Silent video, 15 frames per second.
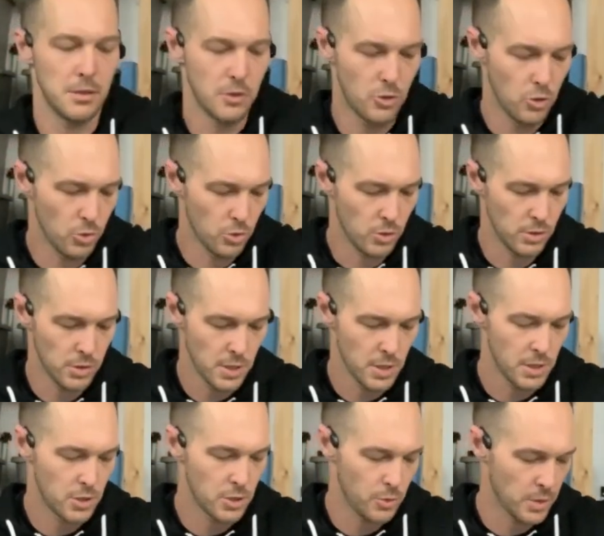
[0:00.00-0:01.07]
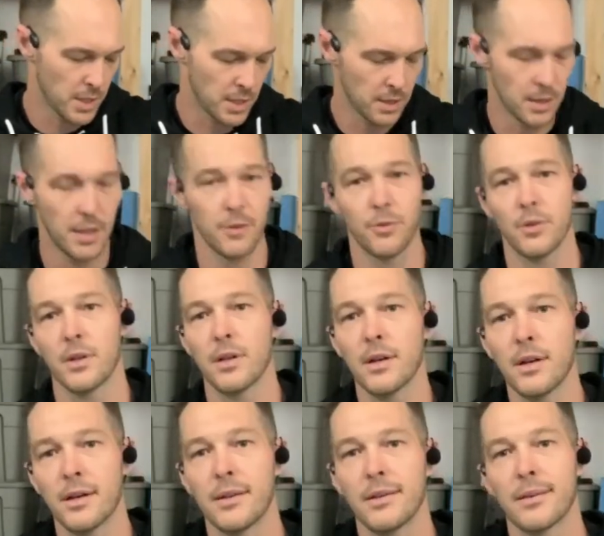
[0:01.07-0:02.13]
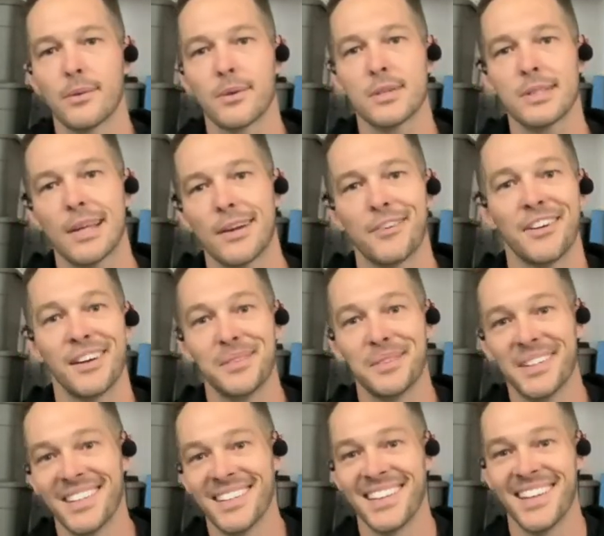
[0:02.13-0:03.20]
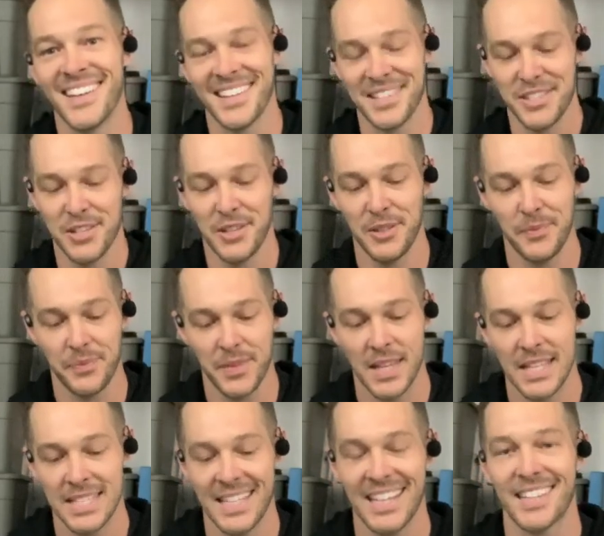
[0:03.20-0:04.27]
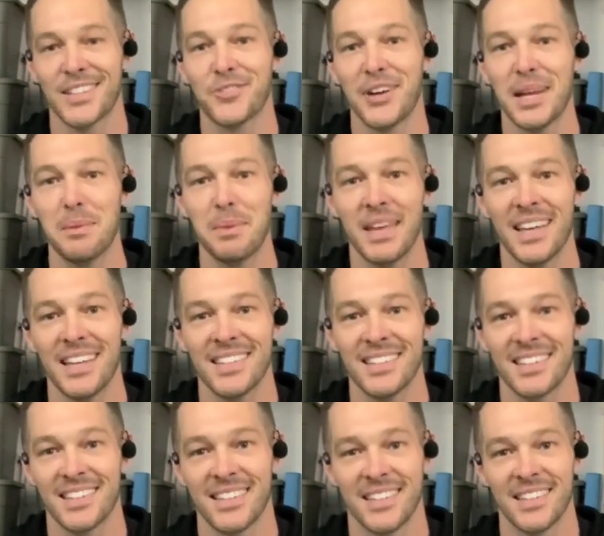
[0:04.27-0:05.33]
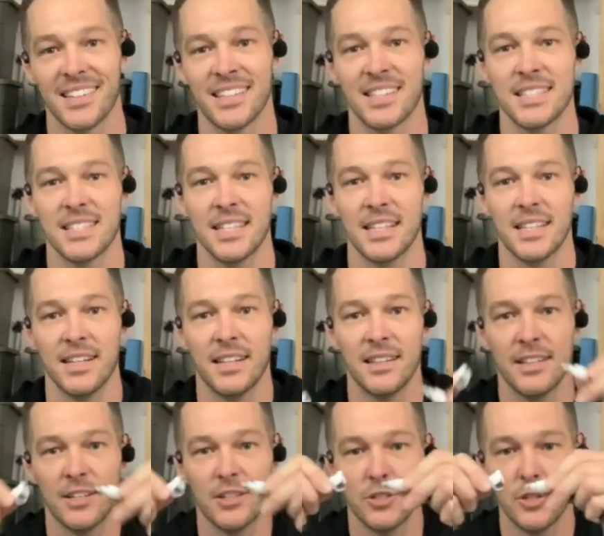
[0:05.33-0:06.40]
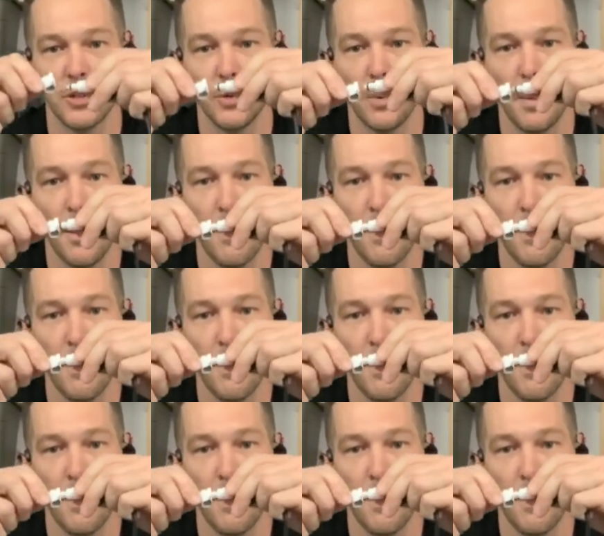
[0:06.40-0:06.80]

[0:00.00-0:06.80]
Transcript: Cool. So we got the left one on. Now where's that right one? So take the right band, stick that on there too.